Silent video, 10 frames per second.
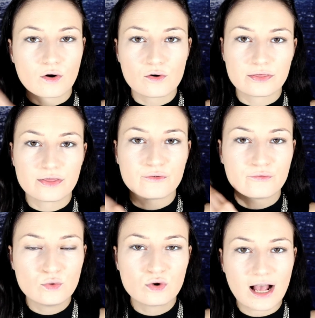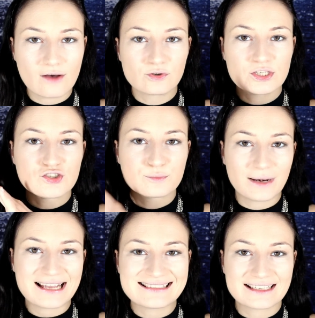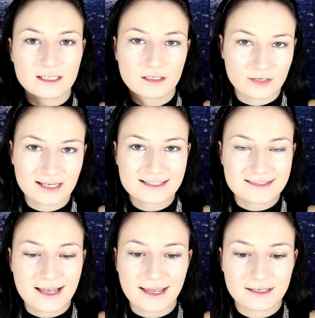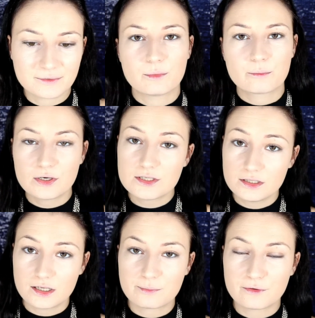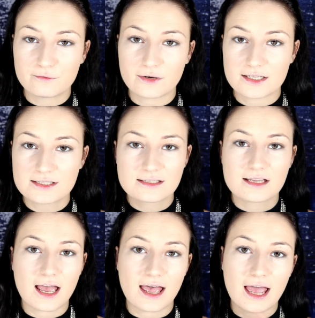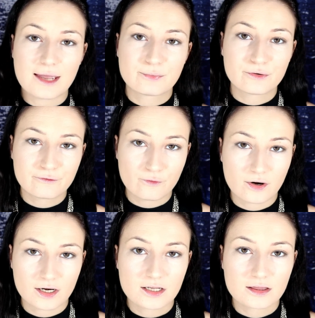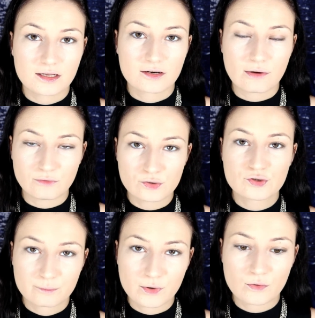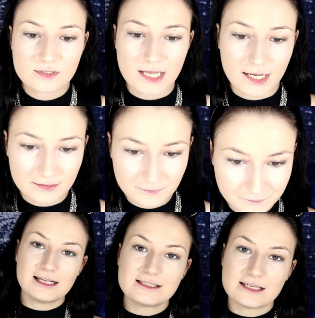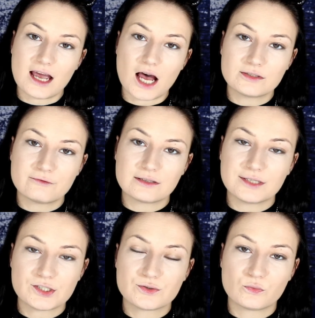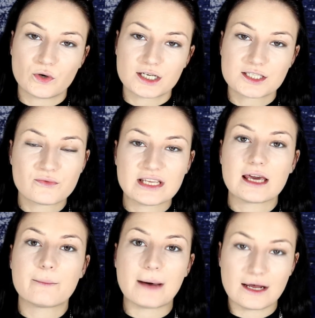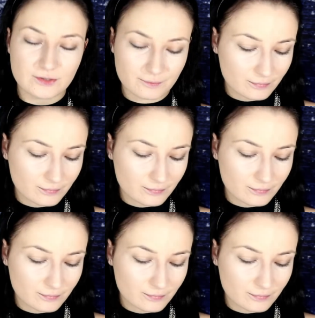on the full coverage plasticky looking side. Personal preference, I prefer the Revolution Pro side. Let's see how the foundation works with a powder